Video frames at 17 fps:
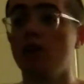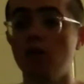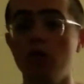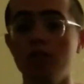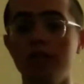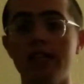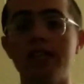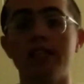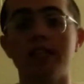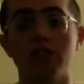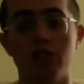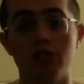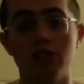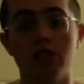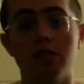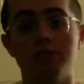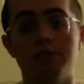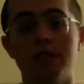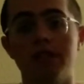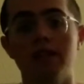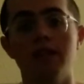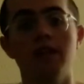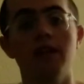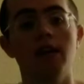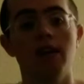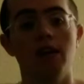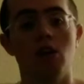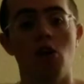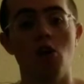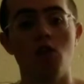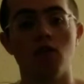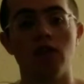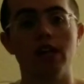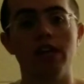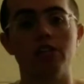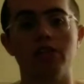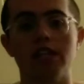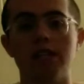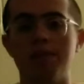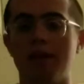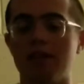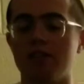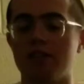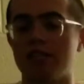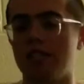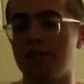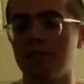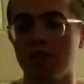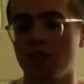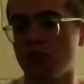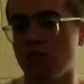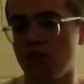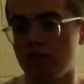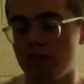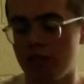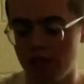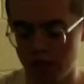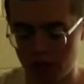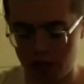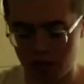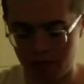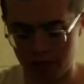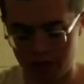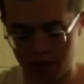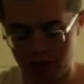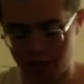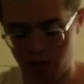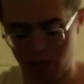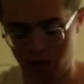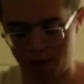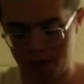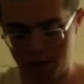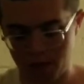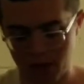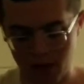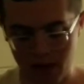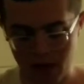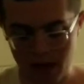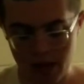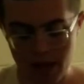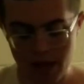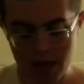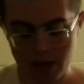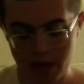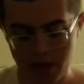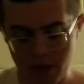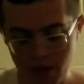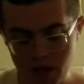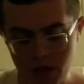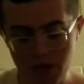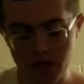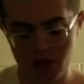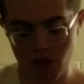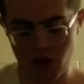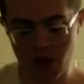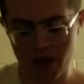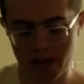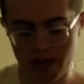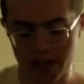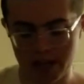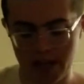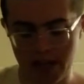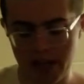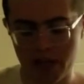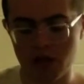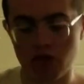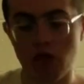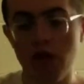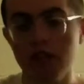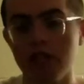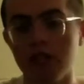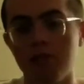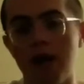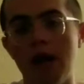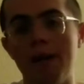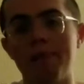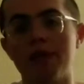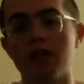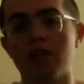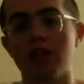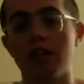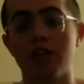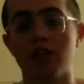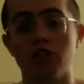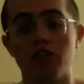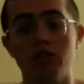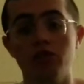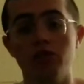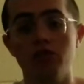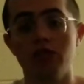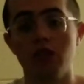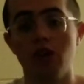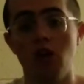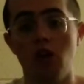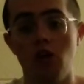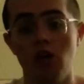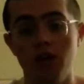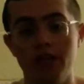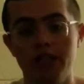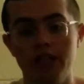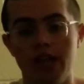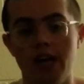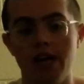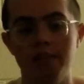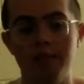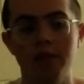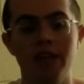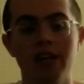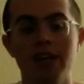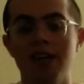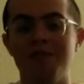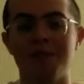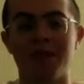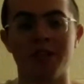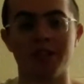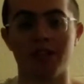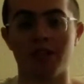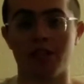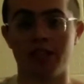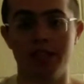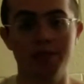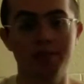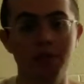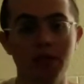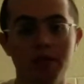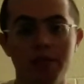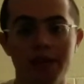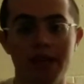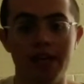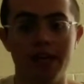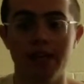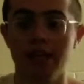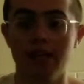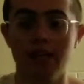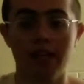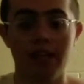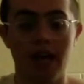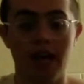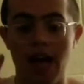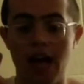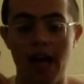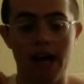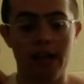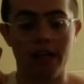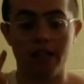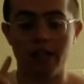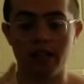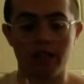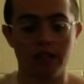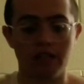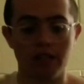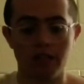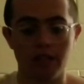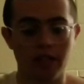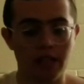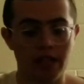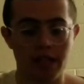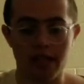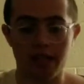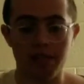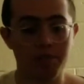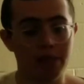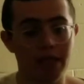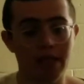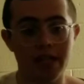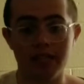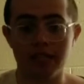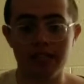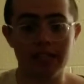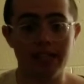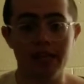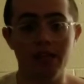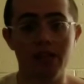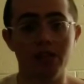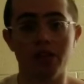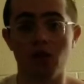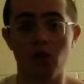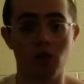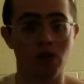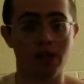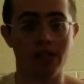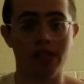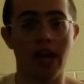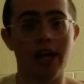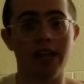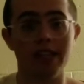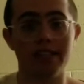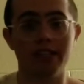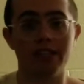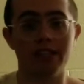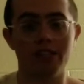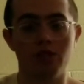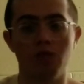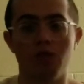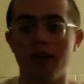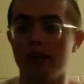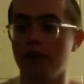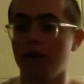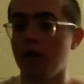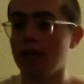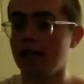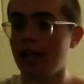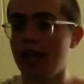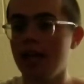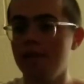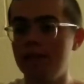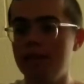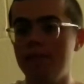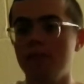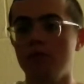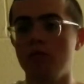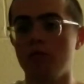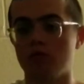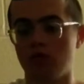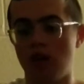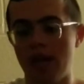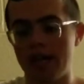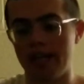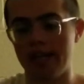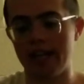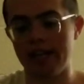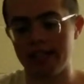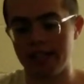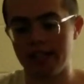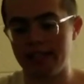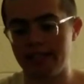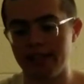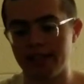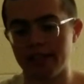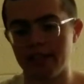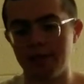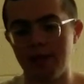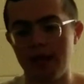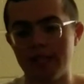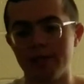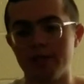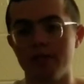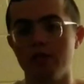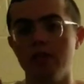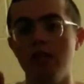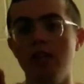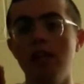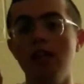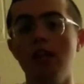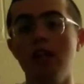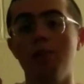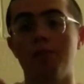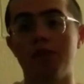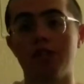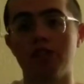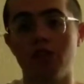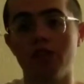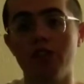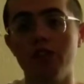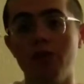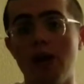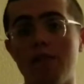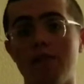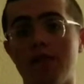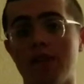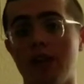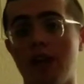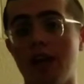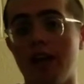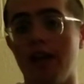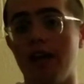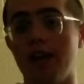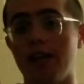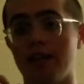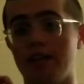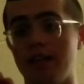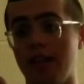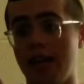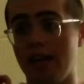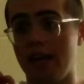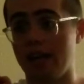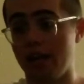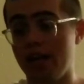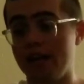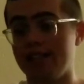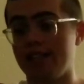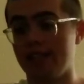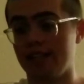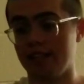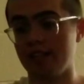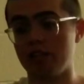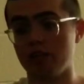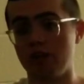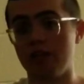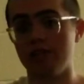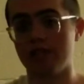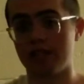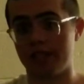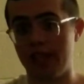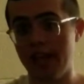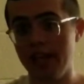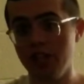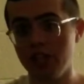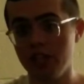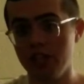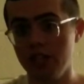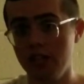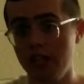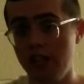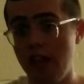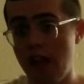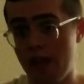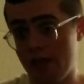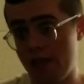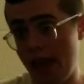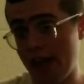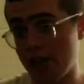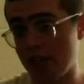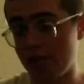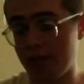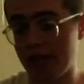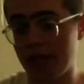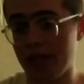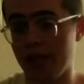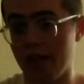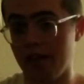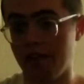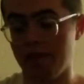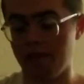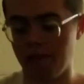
the old days, there used to be overhead transparencies, but those aren't really used too much anymore. So the first one is drawings. And drawings are popular and are used all the time because they're simple to make and they can be as detailed or as not detailed as you want. Now, a lot of people will try to get as detailed as possible, but as long as you have a nice illustrative sketch, that should be enough.